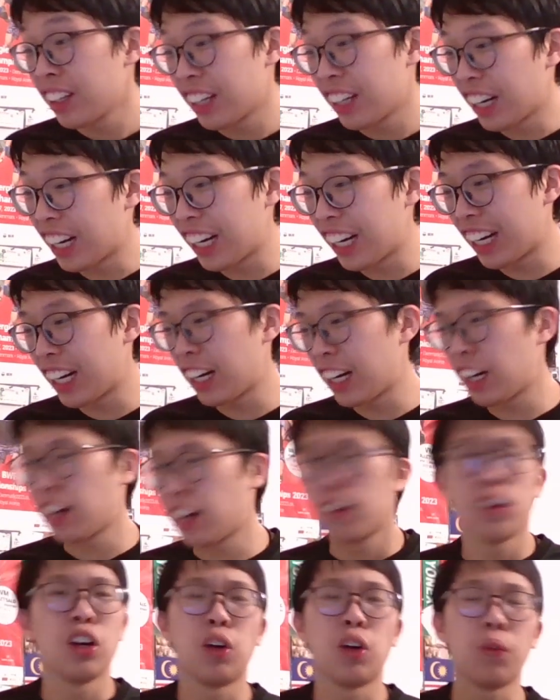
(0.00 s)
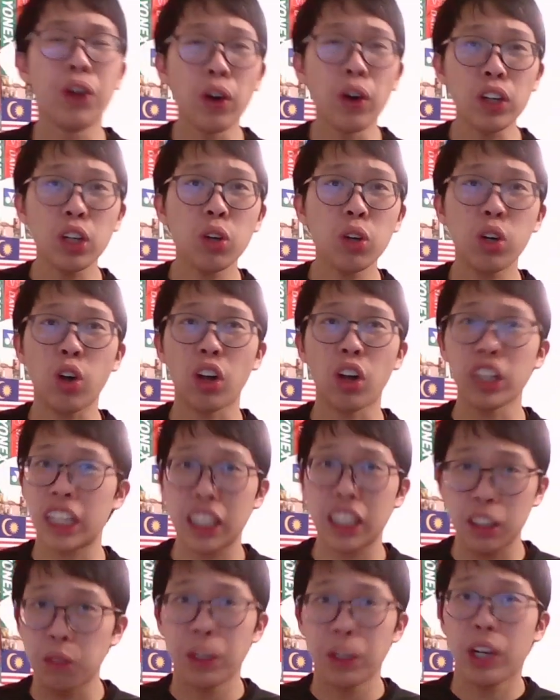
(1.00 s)
Uh, we also con-
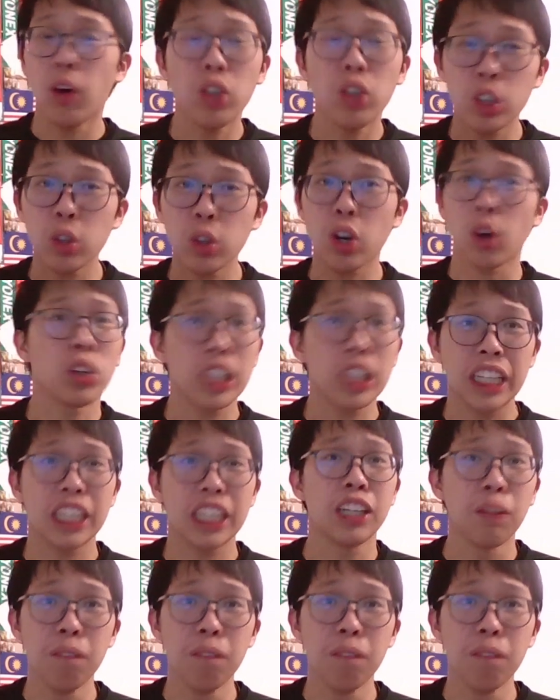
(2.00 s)
we also considered